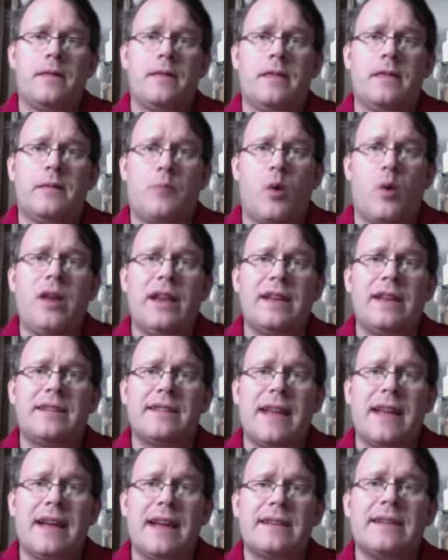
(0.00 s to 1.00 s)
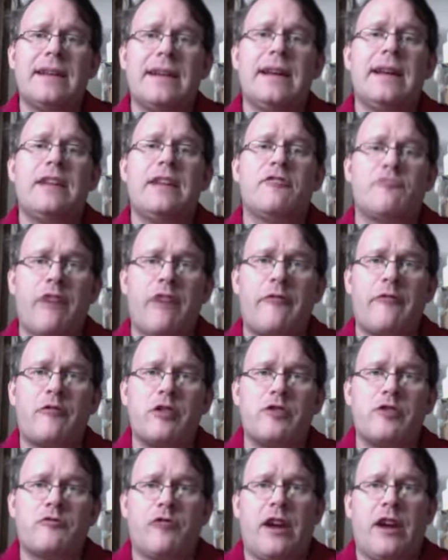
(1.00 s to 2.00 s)
The point is that
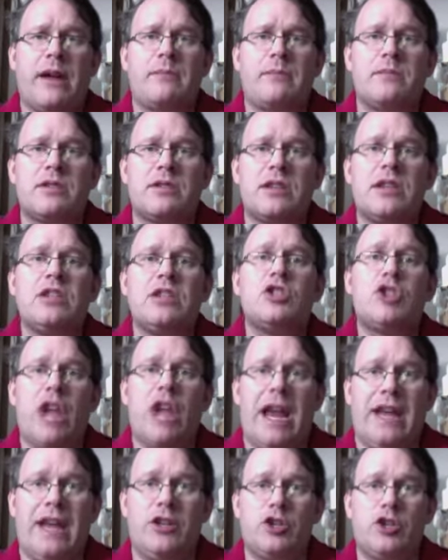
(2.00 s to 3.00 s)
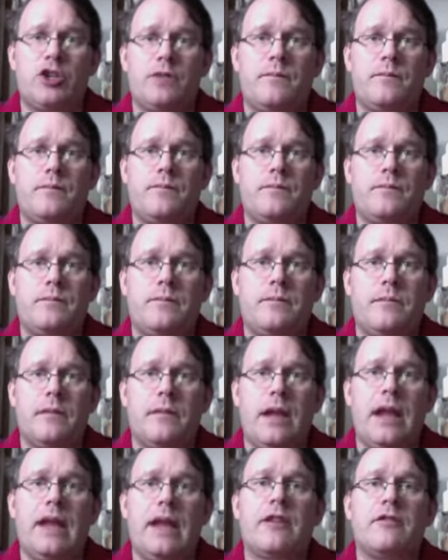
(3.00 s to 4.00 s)
reference frames change
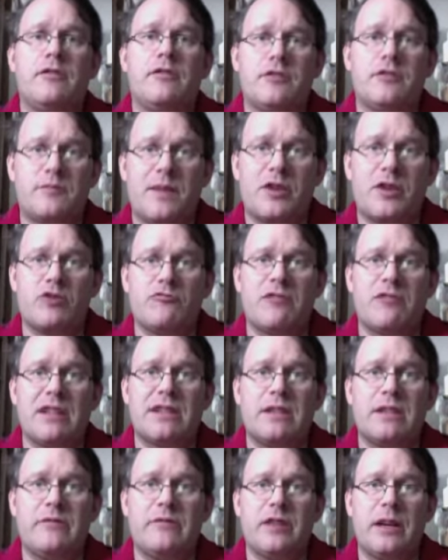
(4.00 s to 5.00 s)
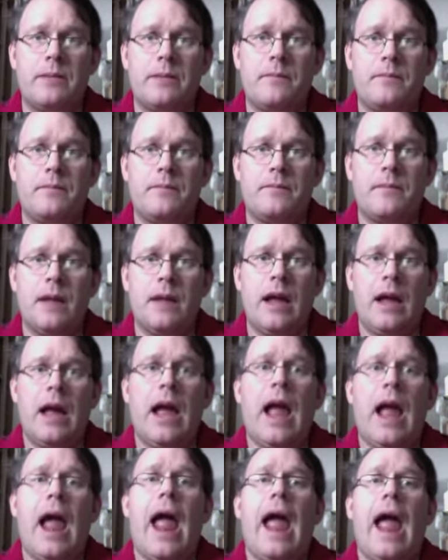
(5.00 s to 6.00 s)
in special relativity.
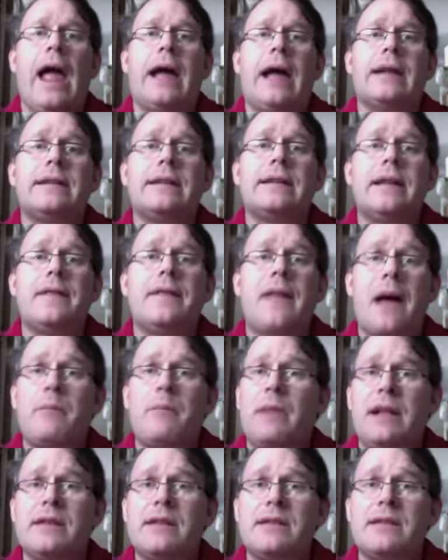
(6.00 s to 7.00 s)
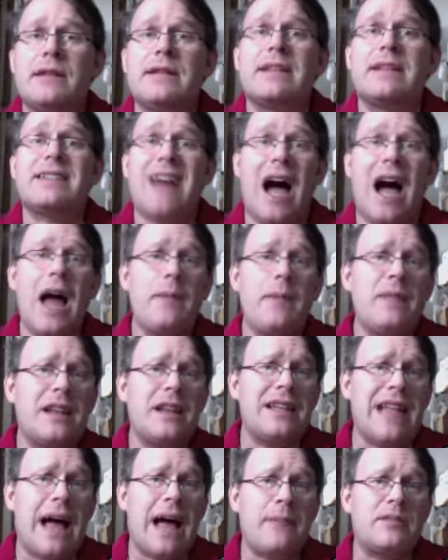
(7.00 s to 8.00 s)
And that means that the time that
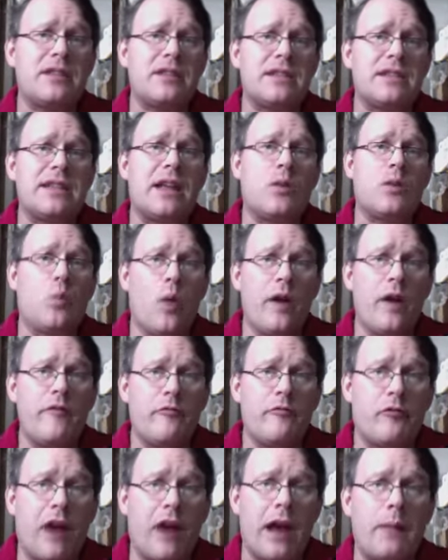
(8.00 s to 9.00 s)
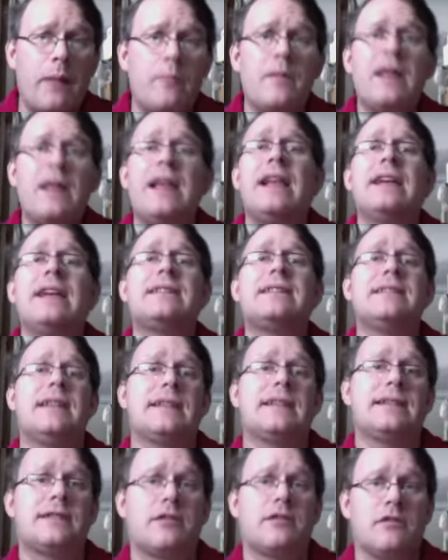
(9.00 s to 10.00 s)
elapses in one frame isn't
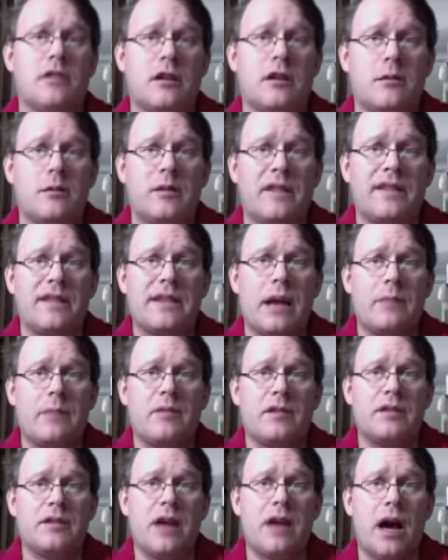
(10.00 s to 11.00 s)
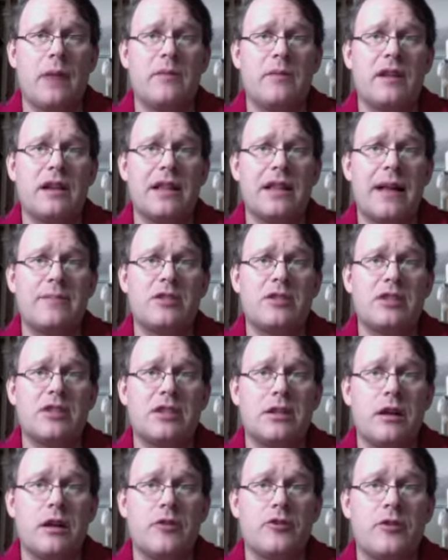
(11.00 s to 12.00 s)
necessarily going to be the same time that elapses in
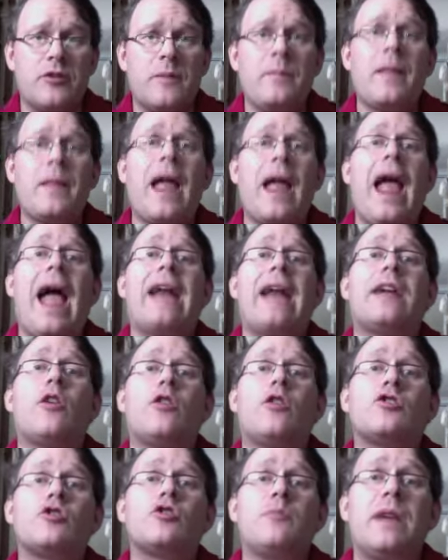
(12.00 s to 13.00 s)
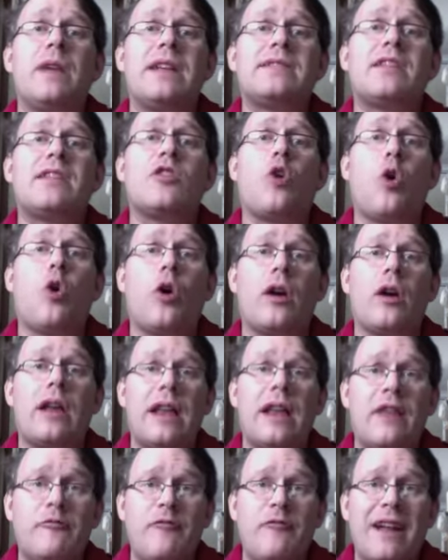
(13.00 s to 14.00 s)
another. And it also means that
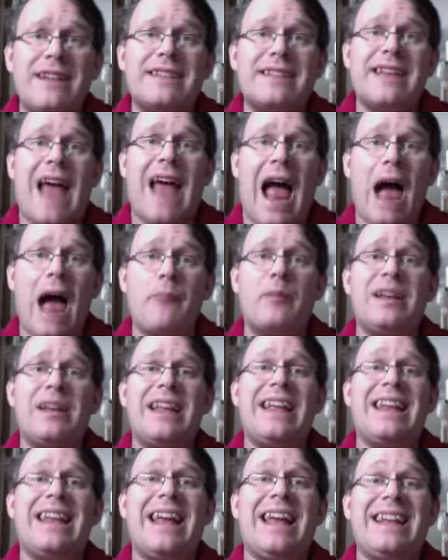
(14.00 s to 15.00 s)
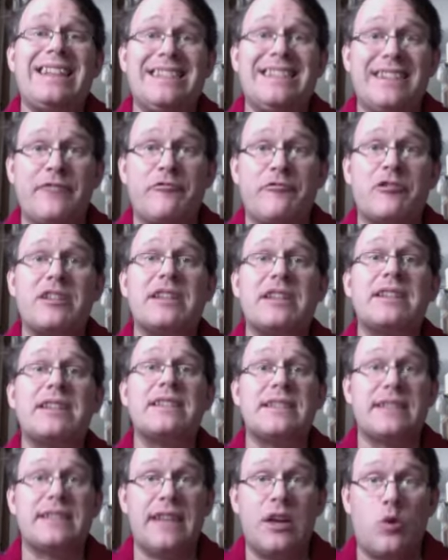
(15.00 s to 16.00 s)
events happen in a different
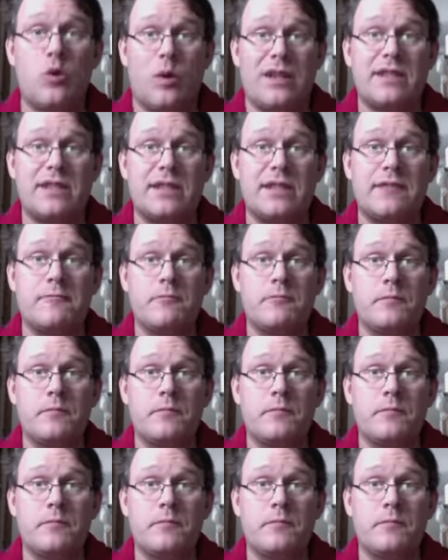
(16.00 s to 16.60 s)
sequence.